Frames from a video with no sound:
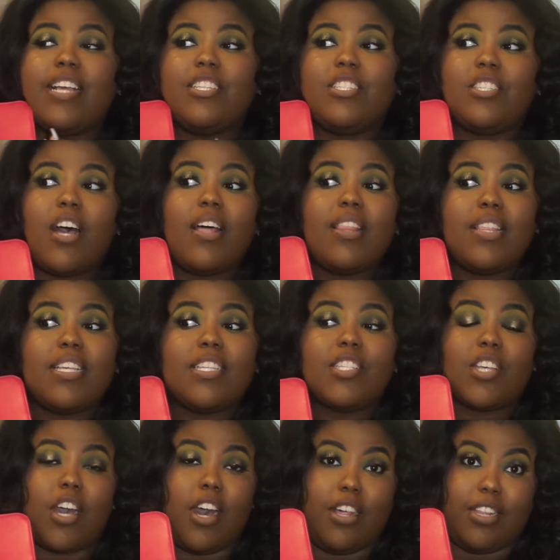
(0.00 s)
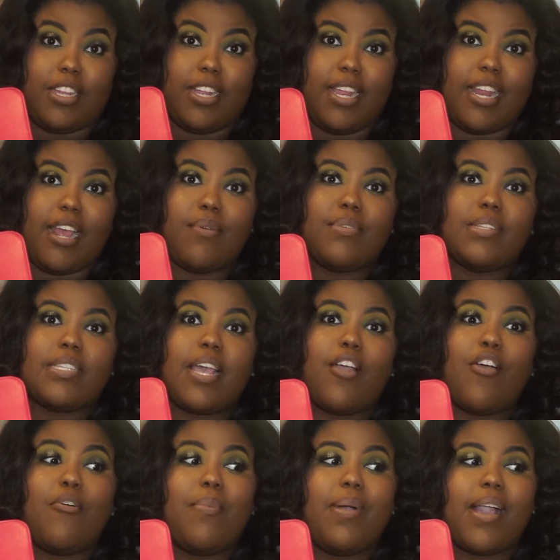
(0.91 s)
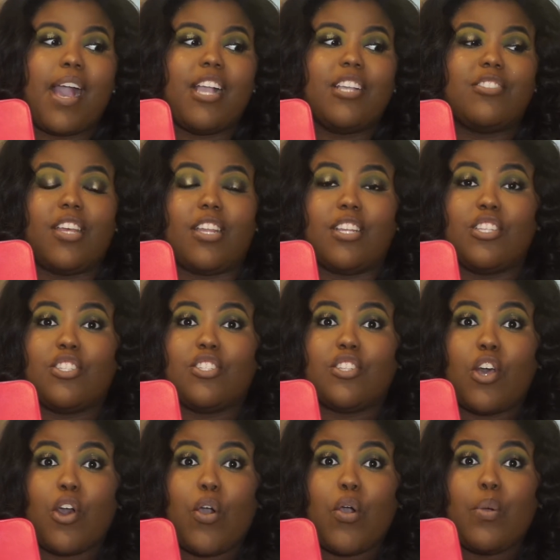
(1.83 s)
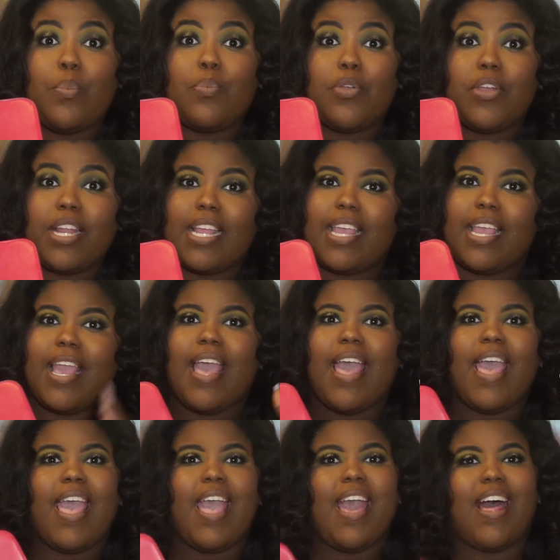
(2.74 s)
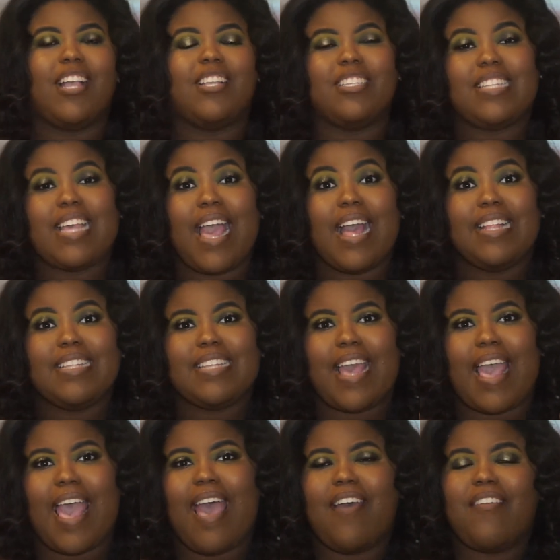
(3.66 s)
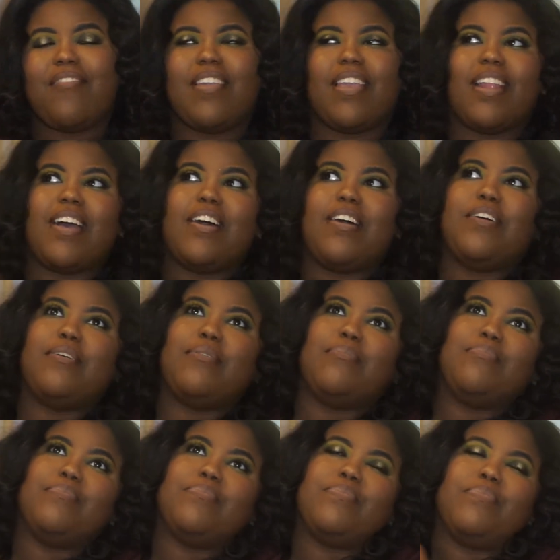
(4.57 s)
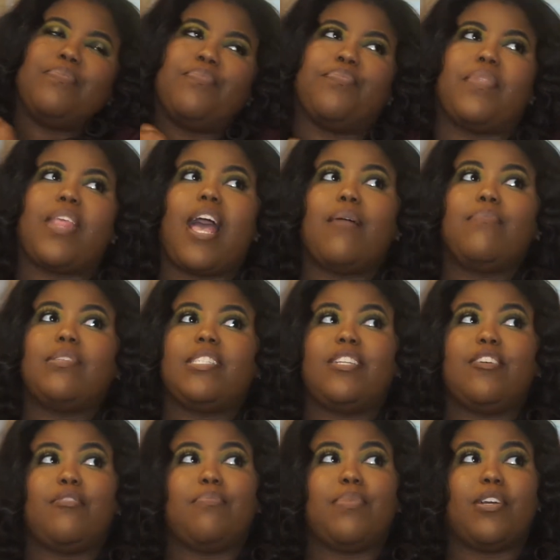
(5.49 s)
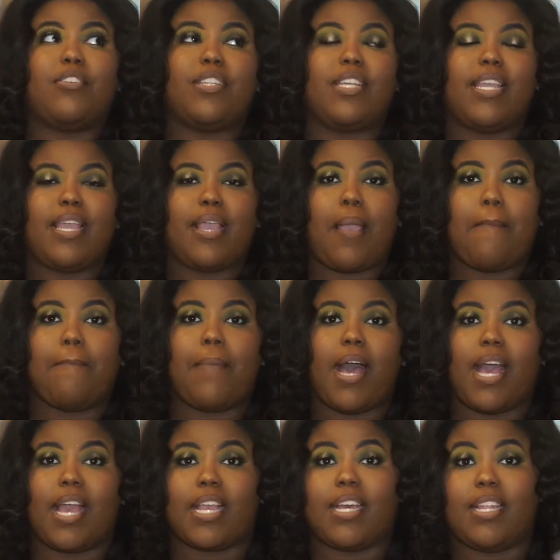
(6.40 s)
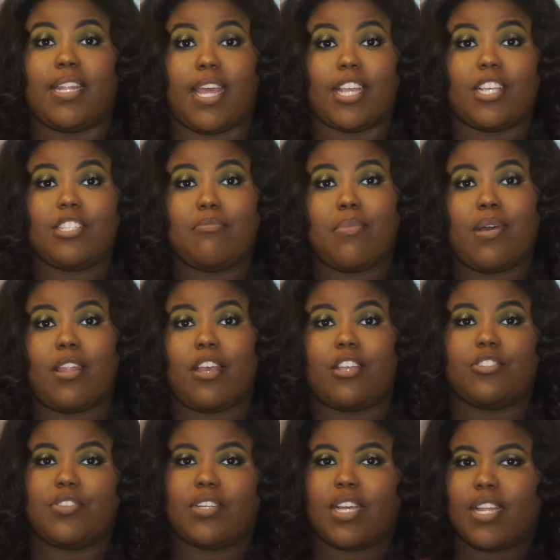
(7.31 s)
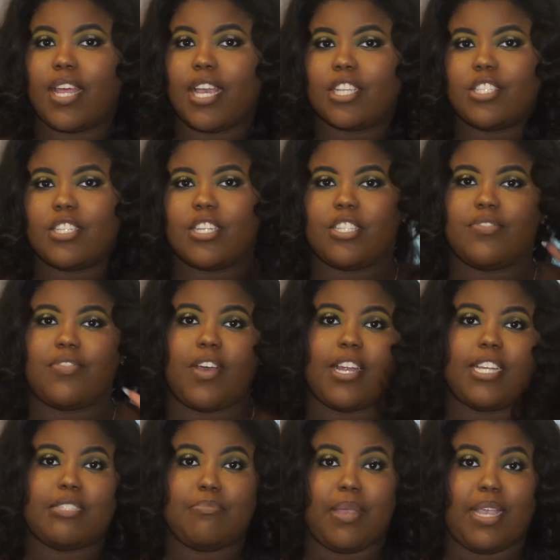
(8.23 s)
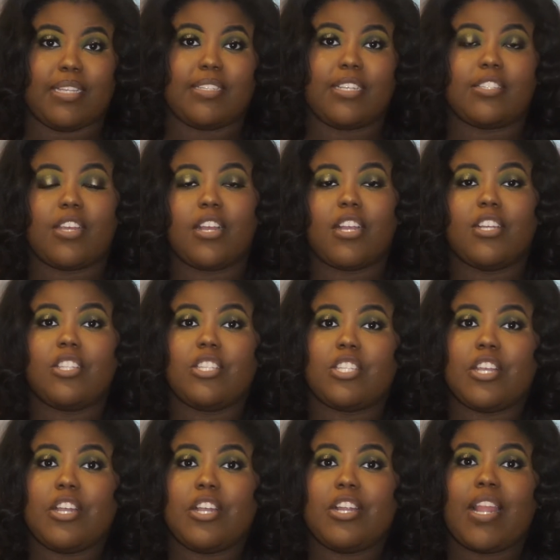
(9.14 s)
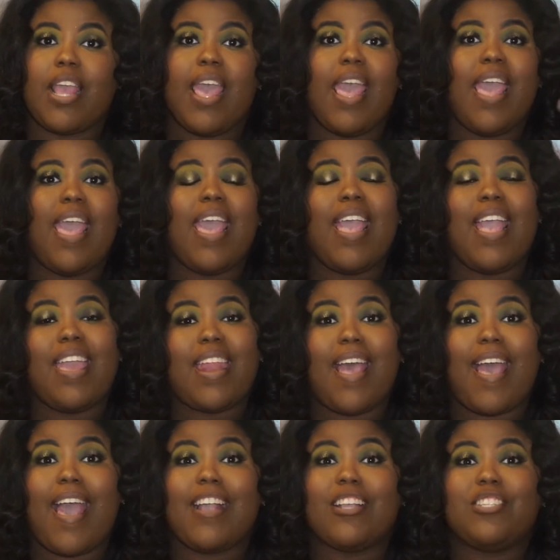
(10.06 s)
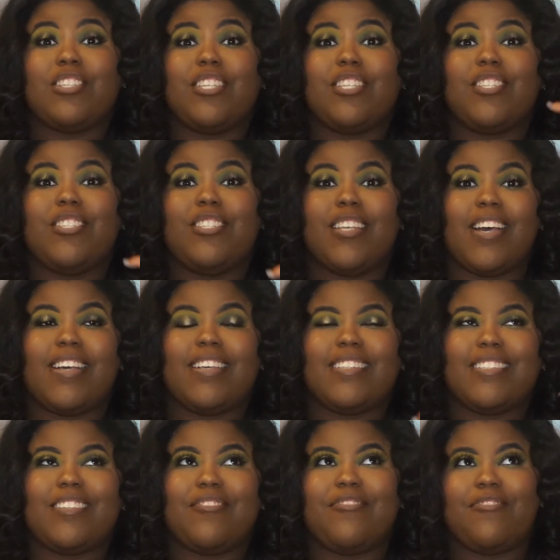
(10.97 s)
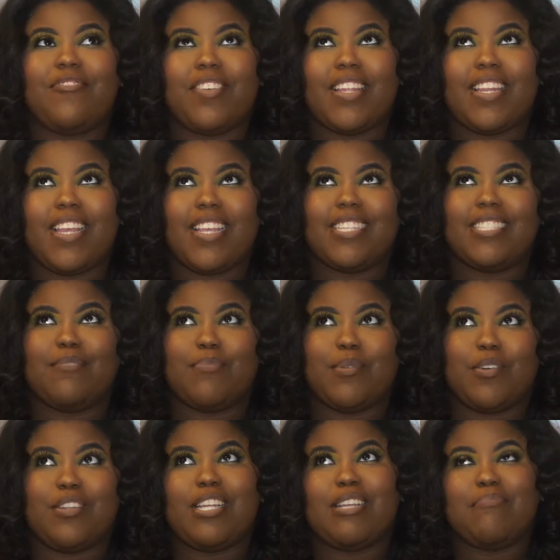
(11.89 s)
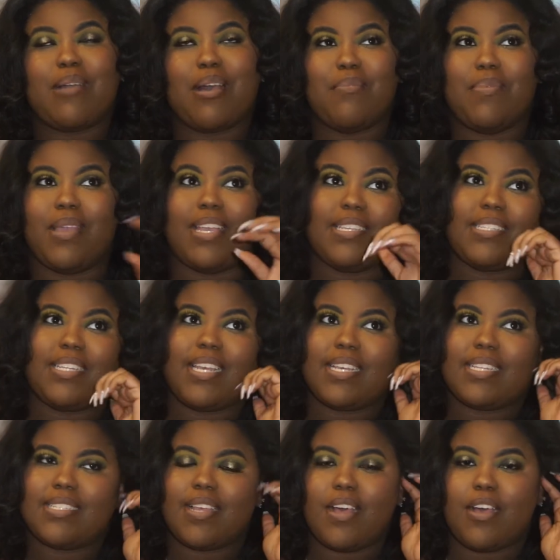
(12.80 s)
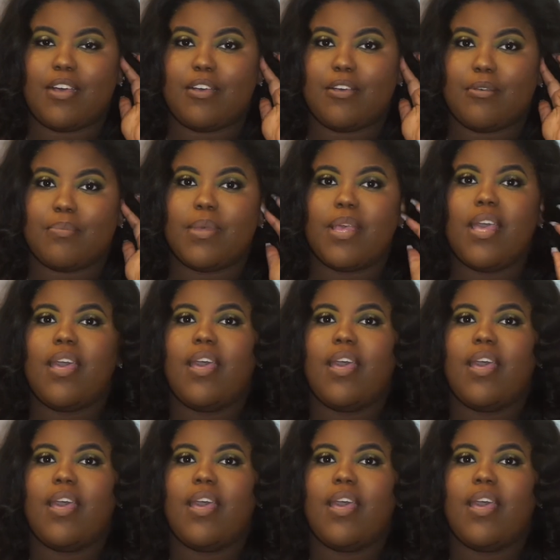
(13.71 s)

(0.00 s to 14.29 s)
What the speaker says: saw this color and I was like, oh my gosh, that is so pretty. I just had to have it. I'm still building my collection, my luxury collection, as far as basics are concerned. And I actually just finished building my basics. I